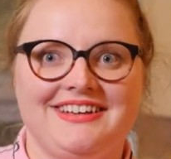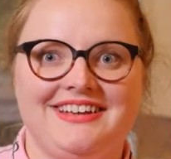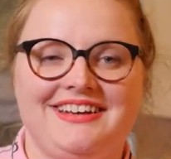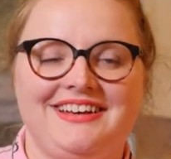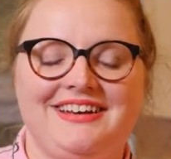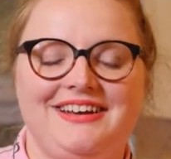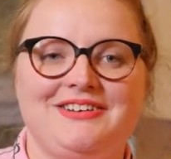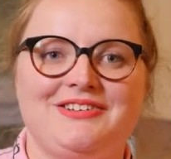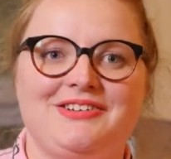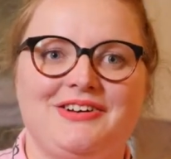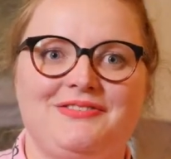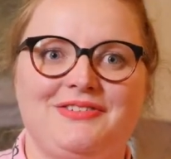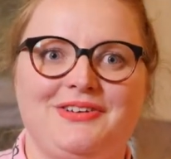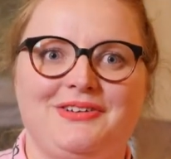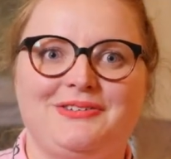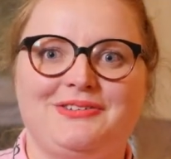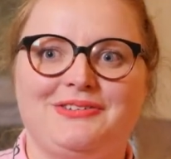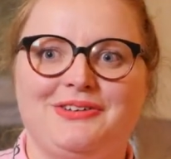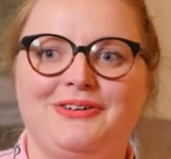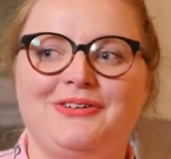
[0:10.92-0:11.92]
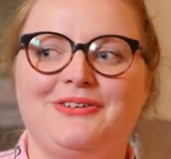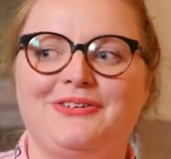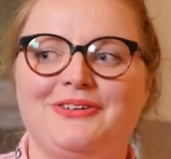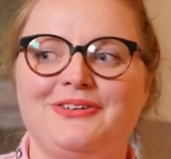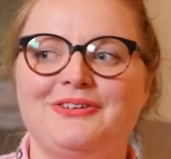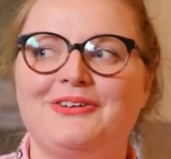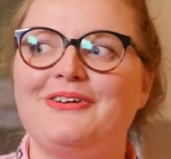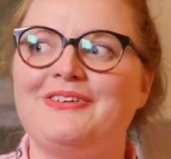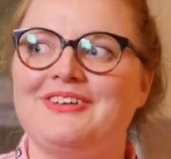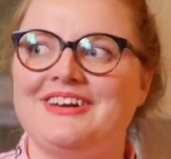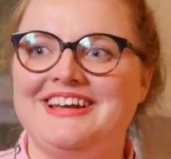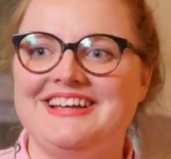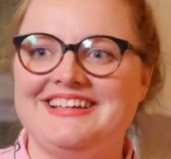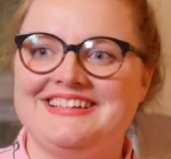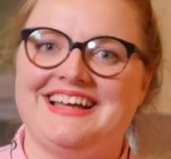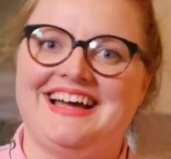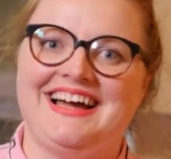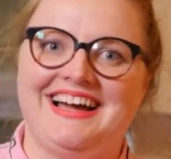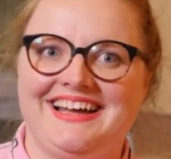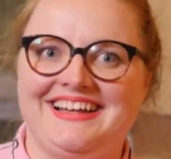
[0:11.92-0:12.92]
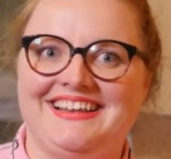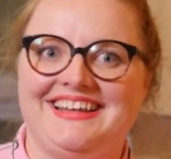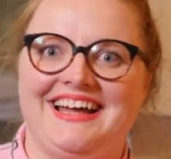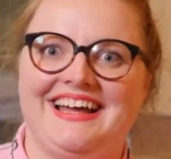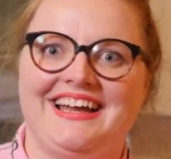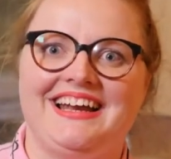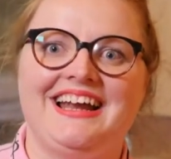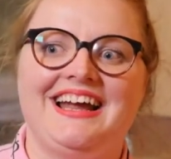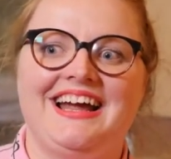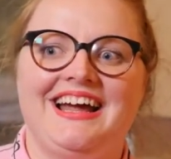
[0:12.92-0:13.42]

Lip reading: in an interview, so you don't need to hide that.